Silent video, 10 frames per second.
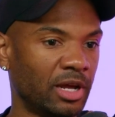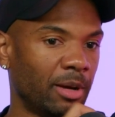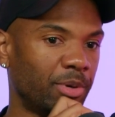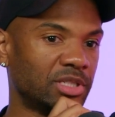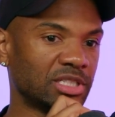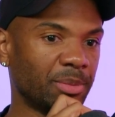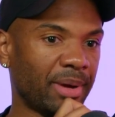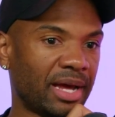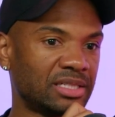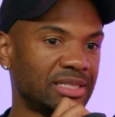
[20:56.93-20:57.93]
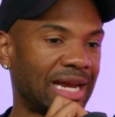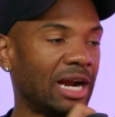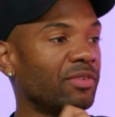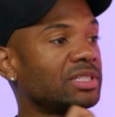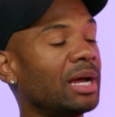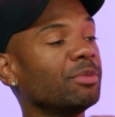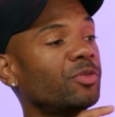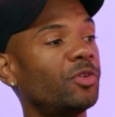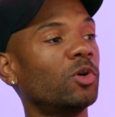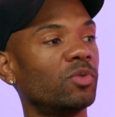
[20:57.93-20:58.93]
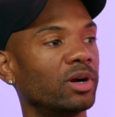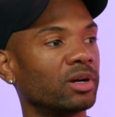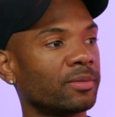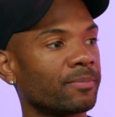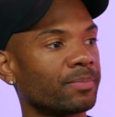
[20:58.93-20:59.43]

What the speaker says: but just imagine every time your phone rang,